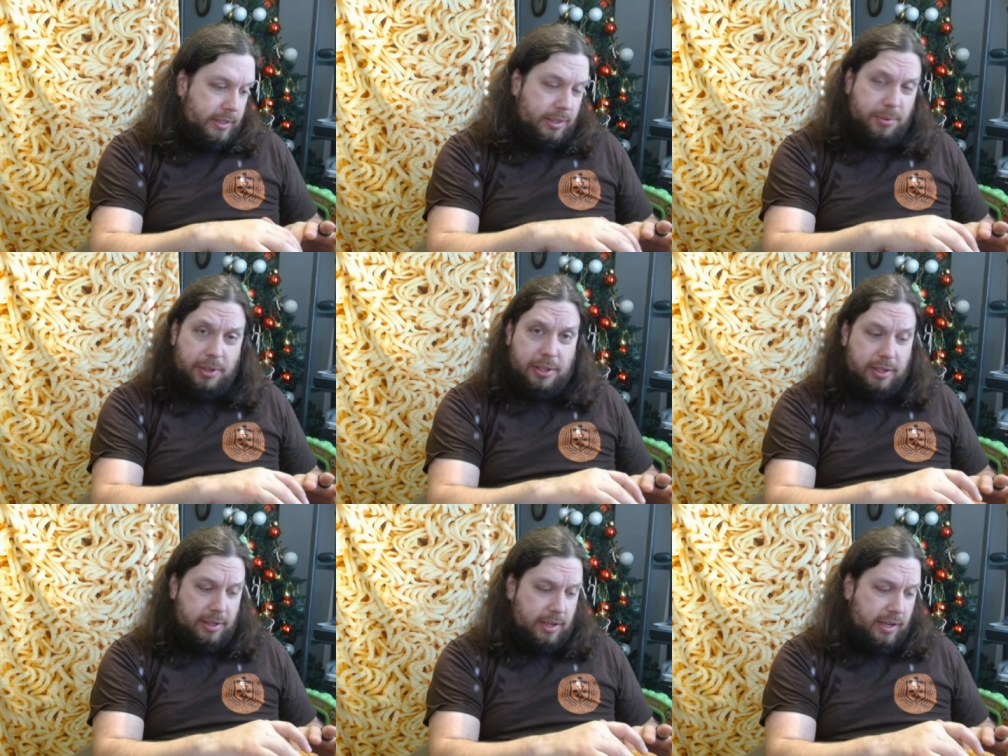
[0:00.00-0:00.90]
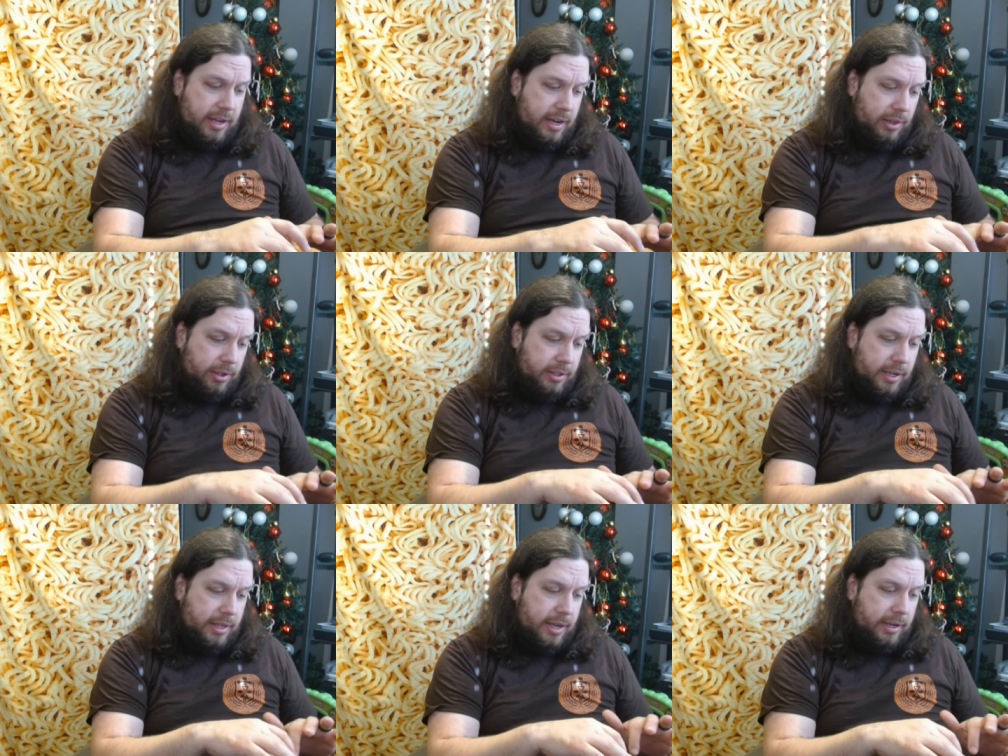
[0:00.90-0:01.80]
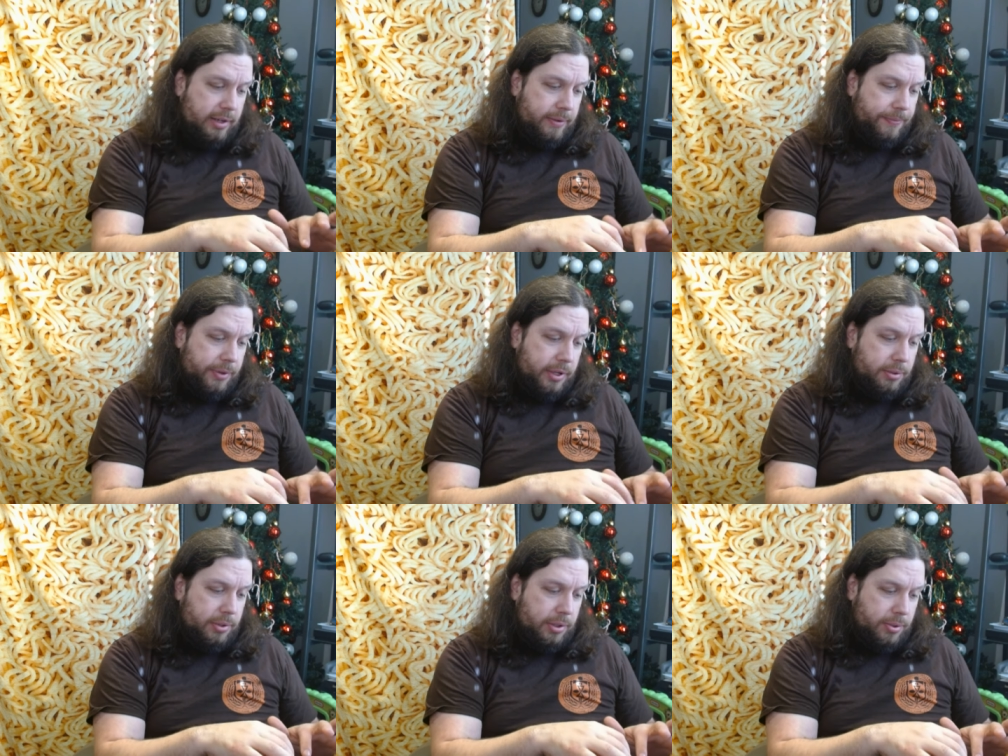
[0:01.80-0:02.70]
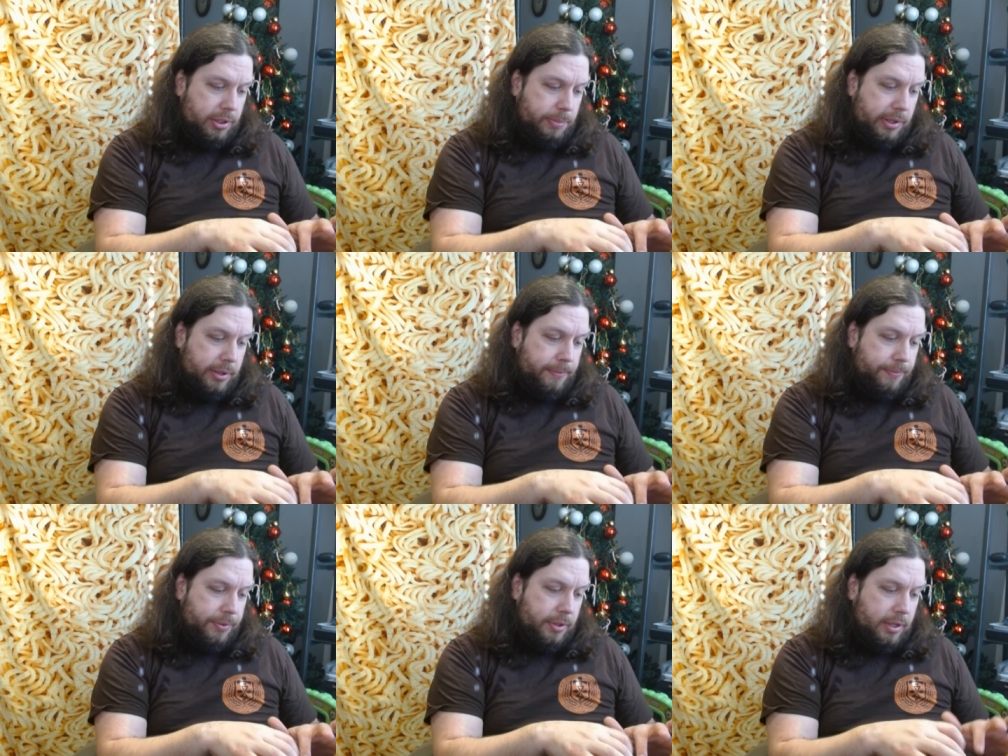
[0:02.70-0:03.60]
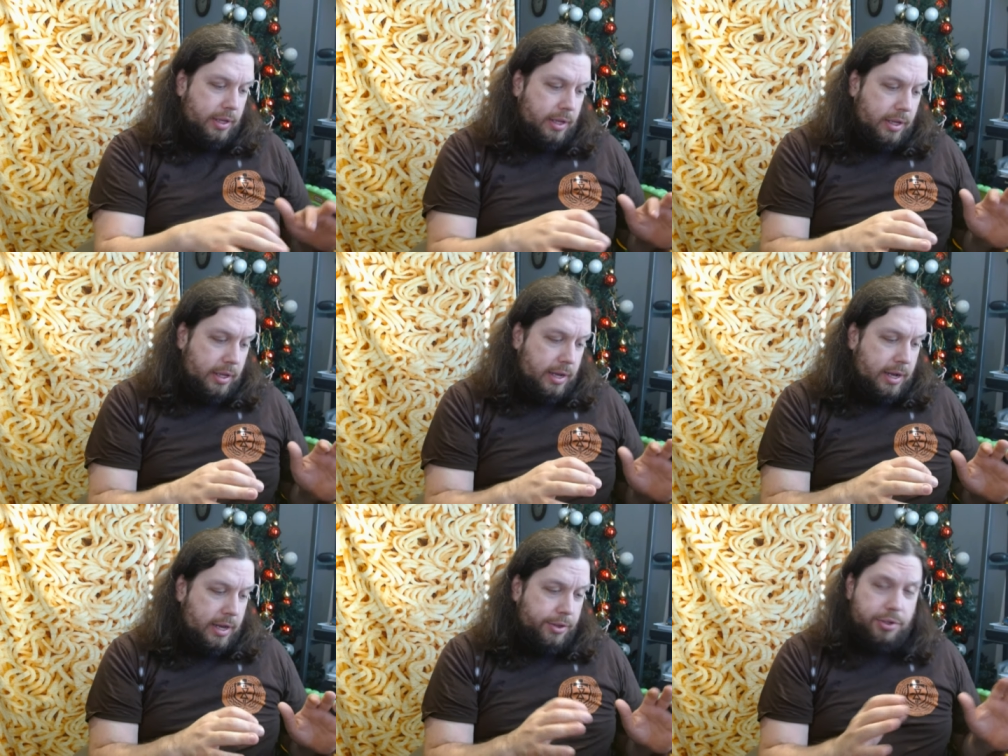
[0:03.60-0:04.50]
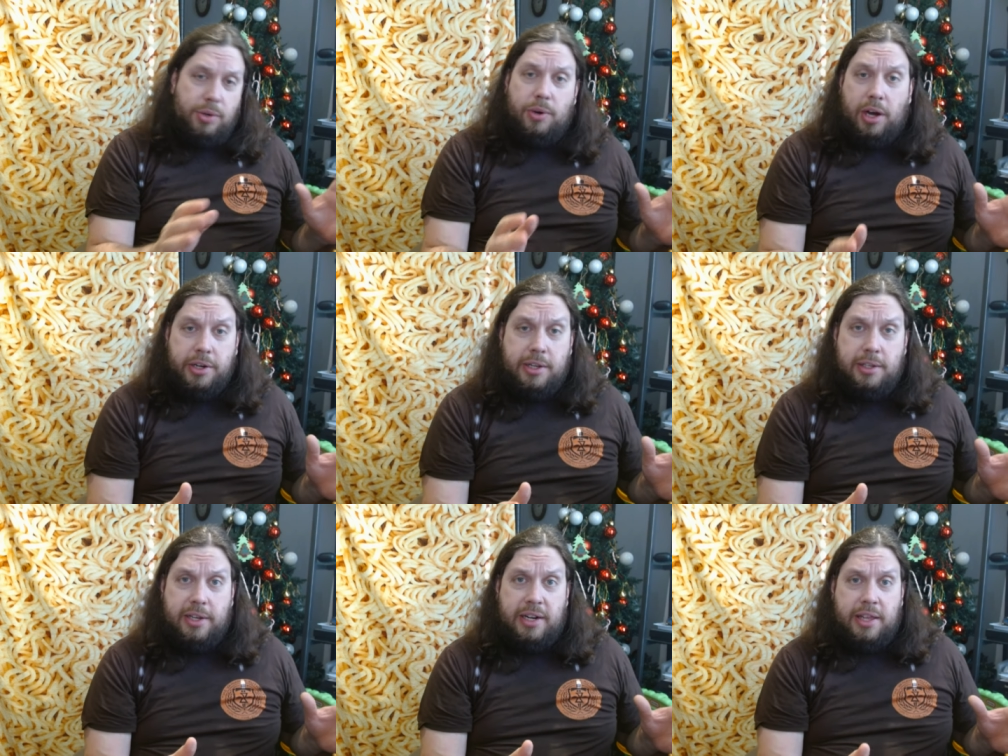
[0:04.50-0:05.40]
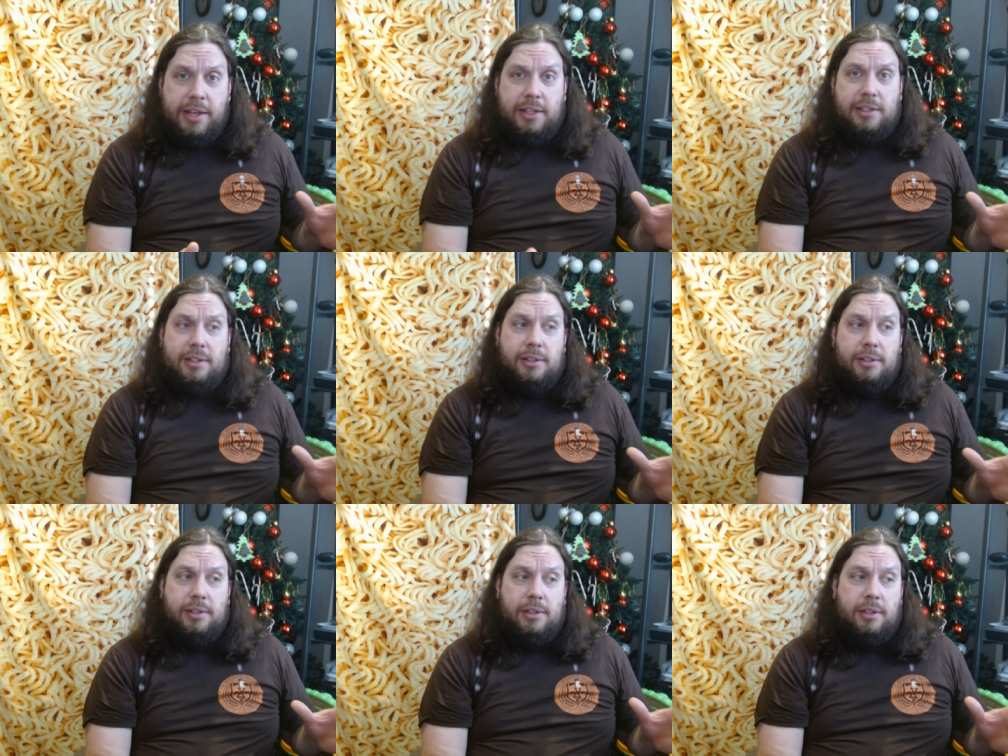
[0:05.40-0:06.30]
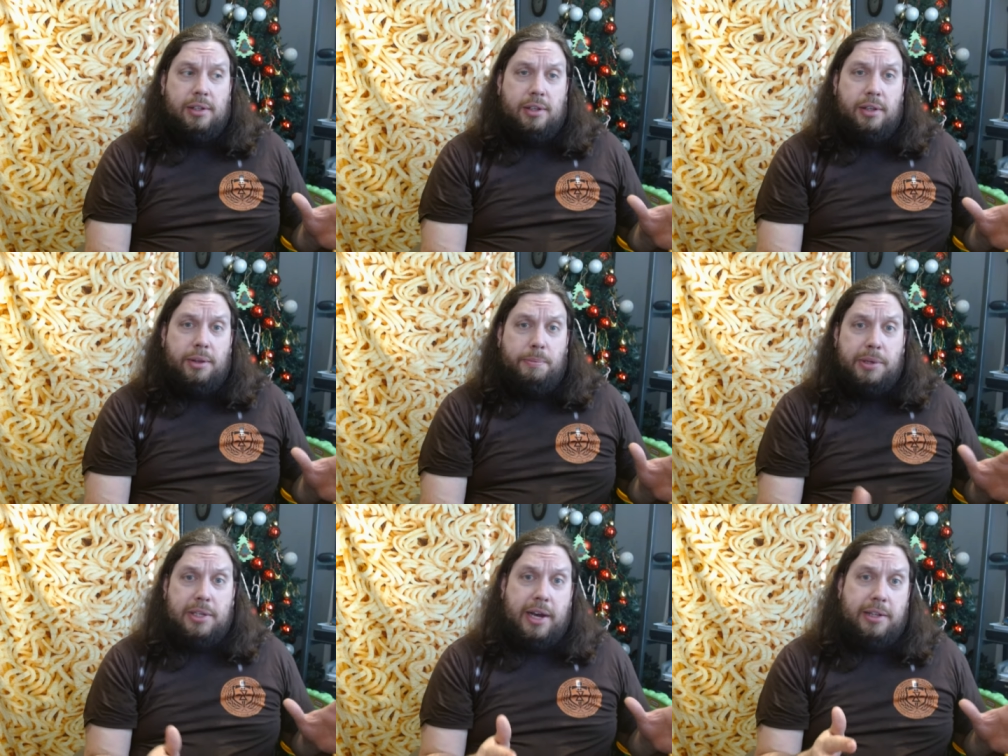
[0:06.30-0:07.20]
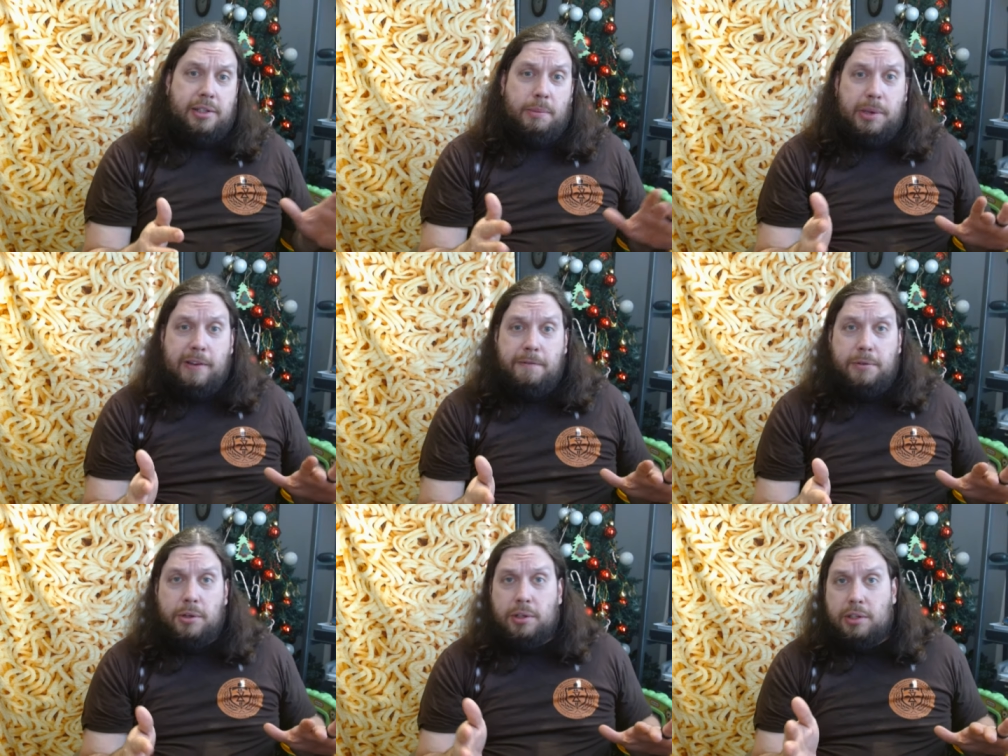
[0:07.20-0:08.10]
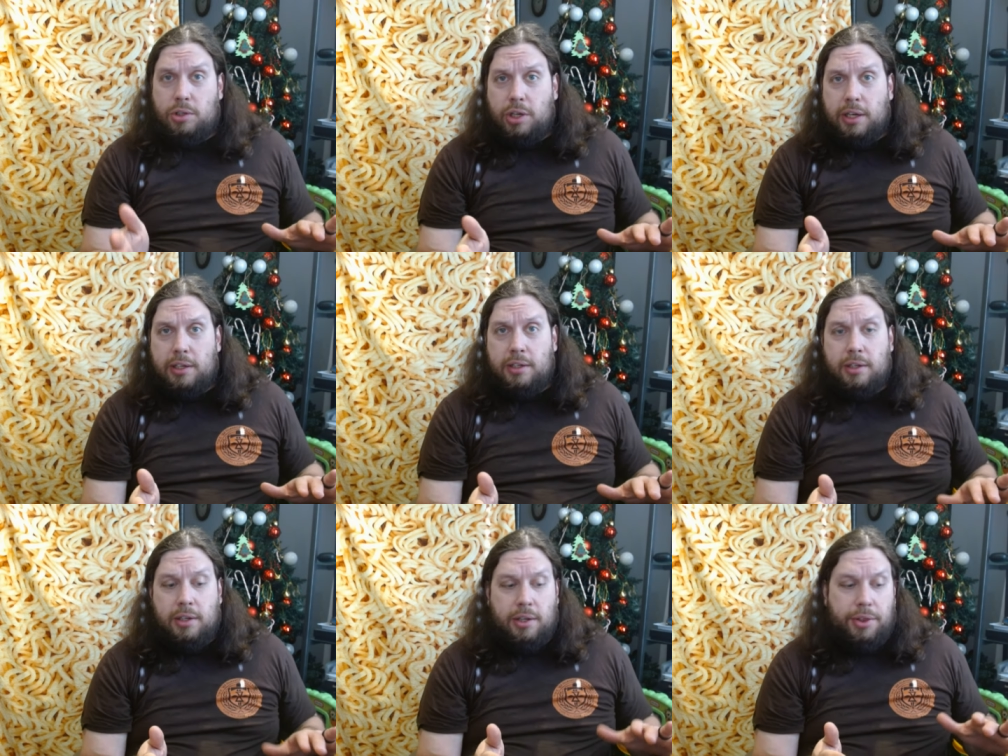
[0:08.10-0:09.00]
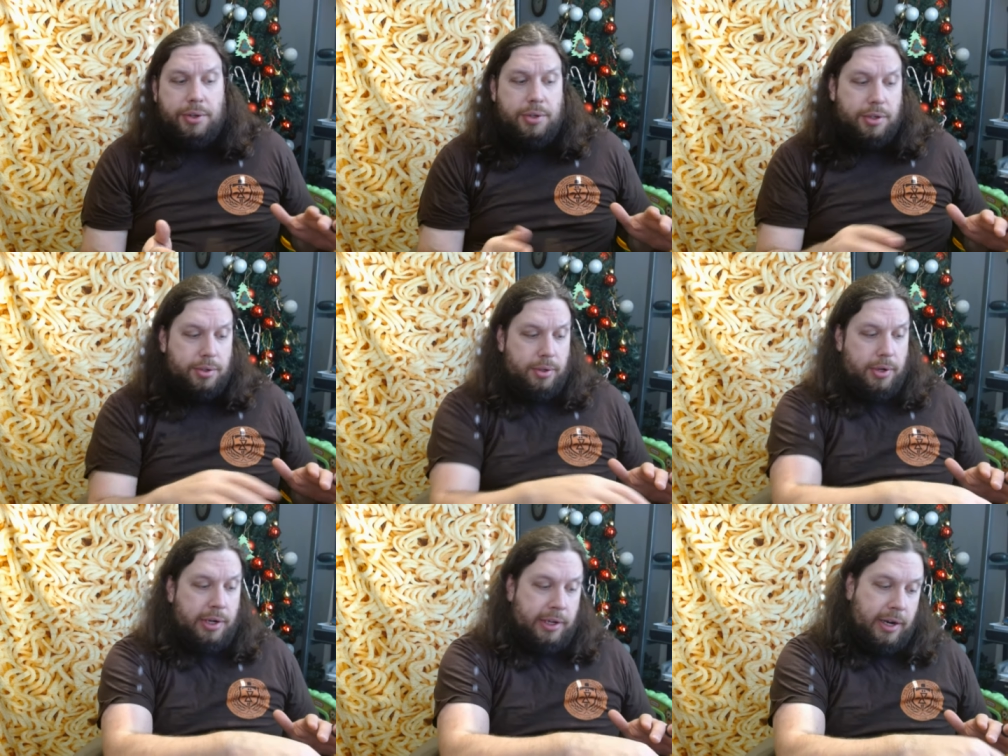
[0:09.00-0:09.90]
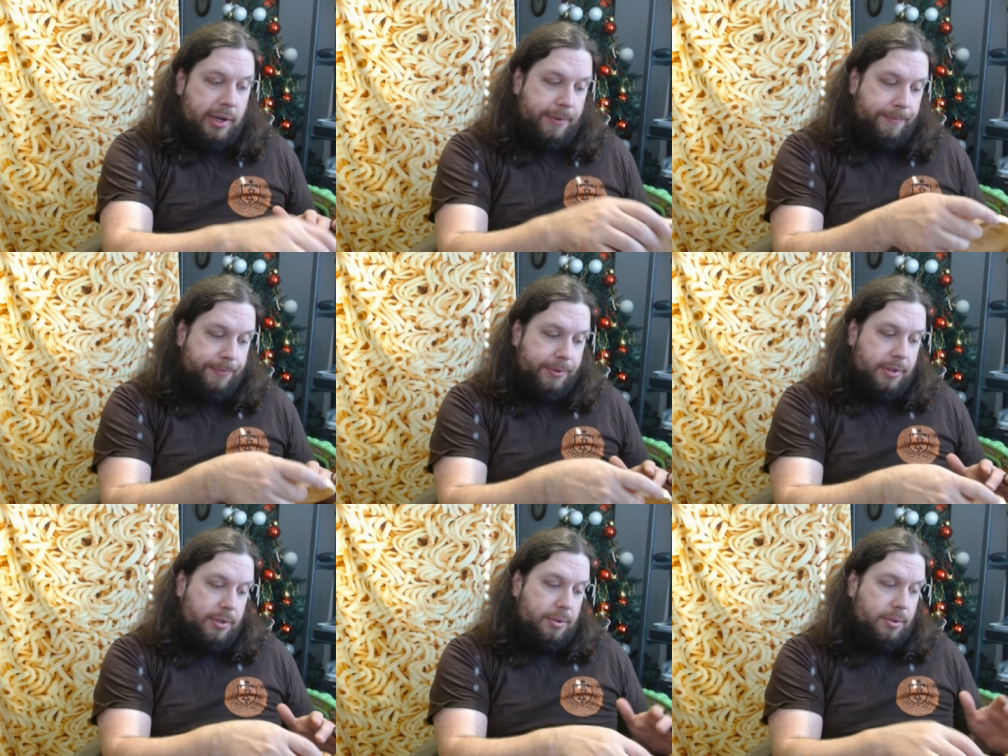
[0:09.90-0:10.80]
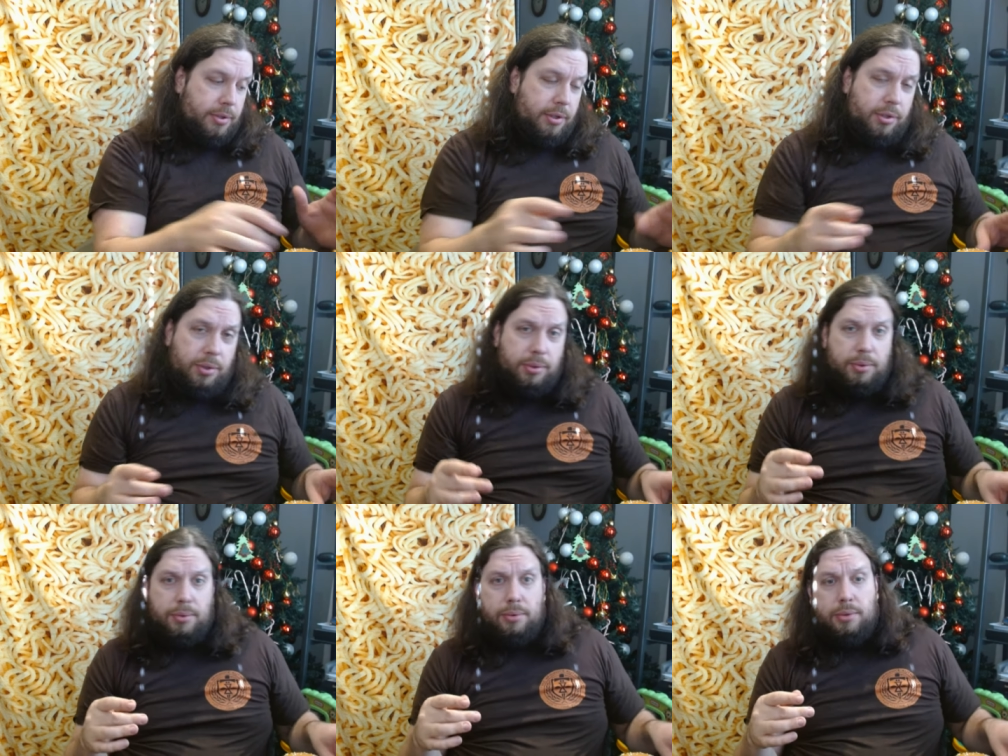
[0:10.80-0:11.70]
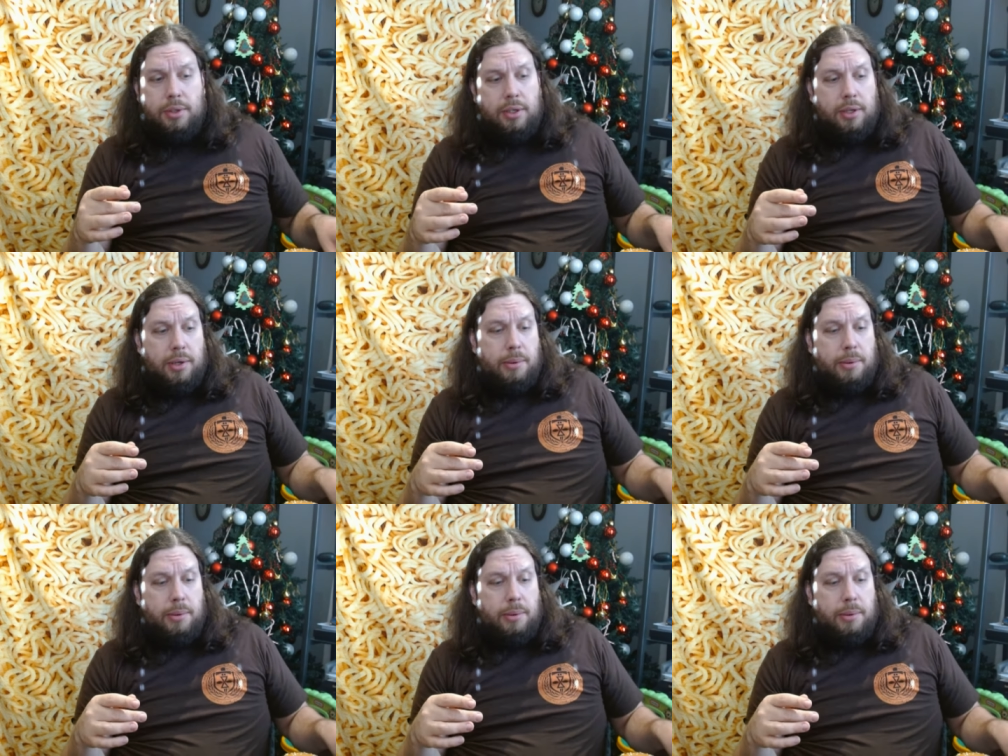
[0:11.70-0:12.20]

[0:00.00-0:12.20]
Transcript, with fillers: because that's what it kind of looks like that. It's really crispy though. Uh, there's no onions on it. That's besides the beef turning into chicken. There's also no onion on it. So those are the two